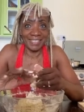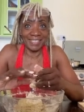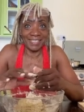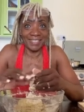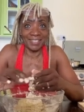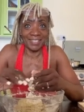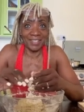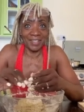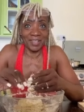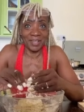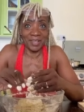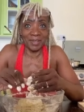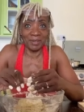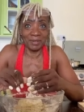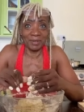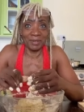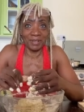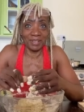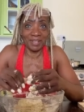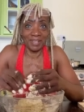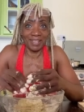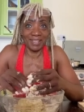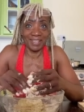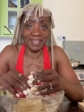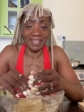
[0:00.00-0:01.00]

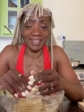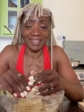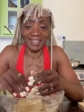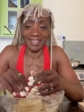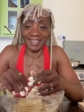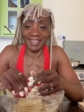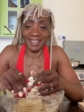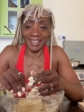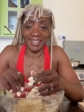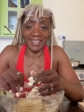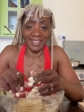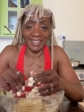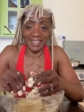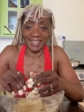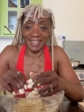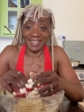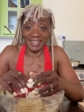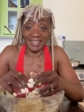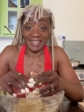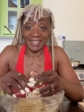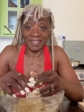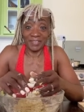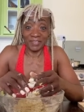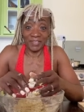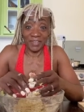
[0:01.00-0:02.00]
I'm making
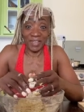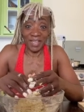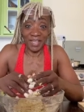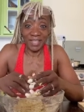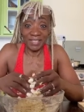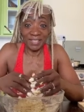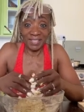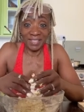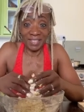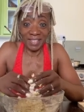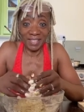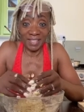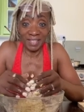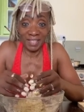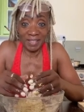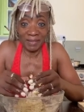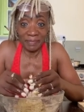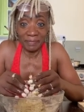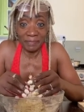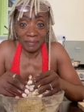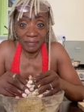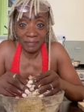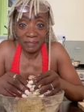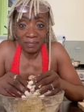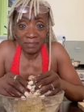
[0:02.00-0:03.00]
pasta.
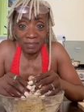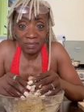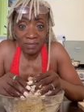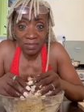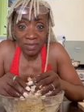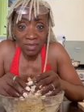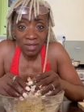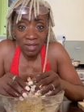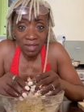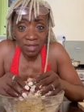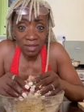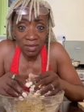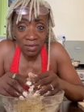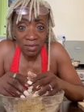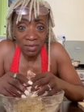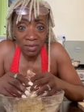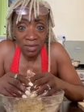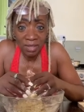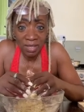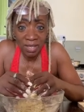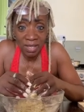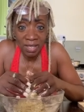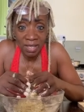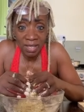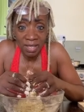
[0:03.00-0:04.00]
A
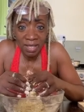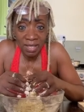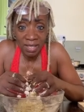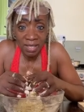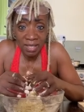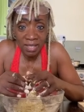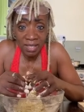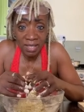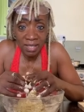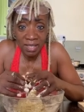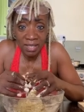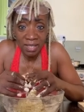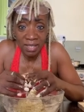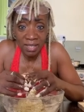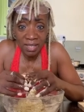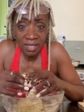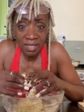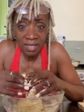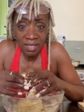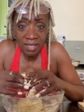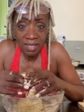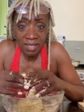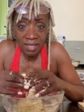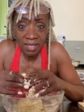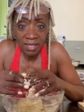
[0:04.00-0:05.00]
flavored pasta.
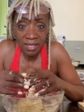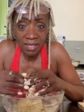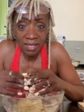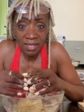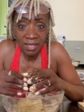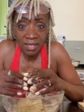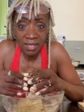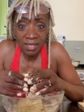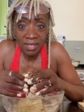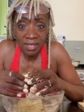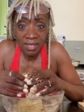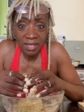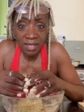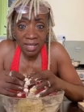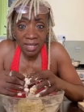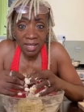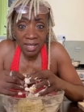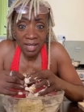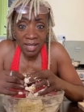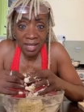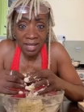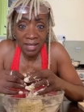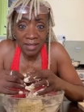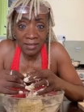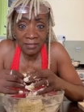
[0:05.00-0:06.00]
Let's see if
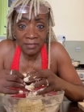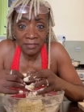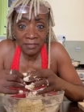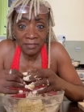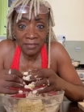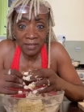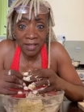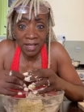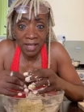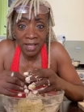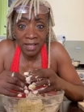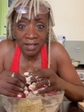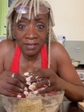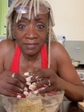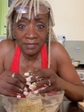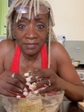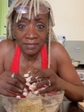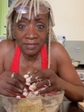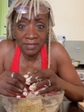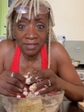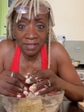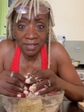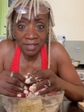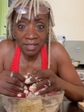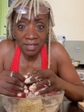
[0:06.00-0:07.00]
it works out.
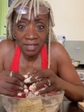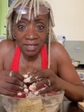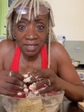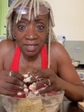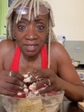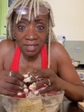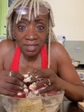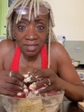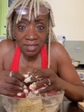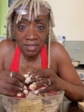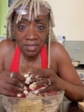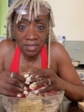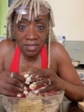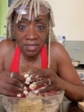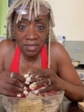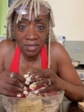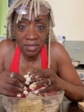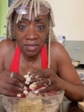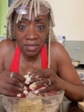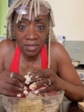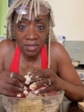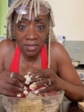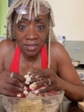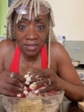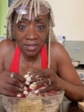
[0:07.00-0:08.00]
We may leave
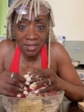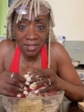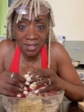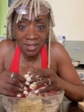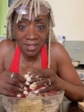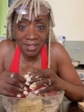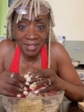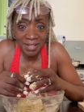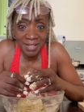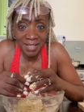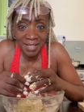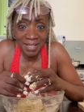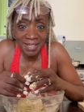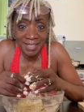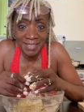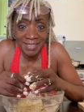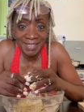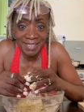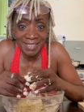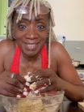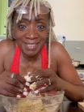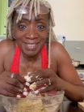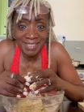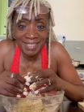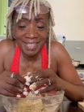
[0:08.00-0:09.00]
some aside to
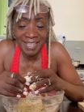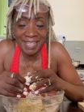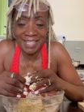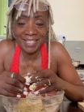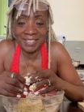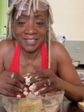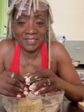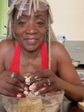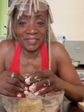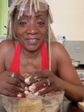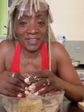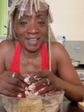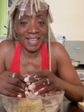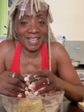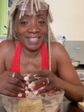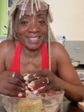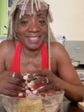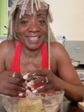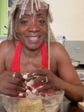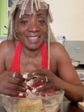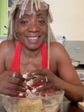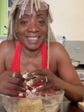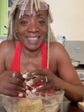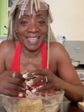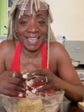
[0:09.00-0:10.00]
see if we can do some other
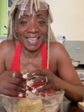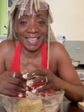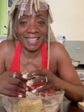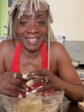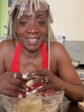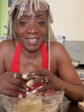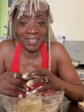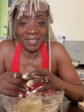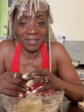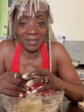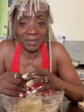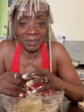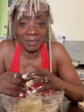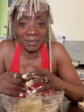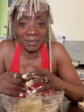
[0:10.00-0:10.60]
things.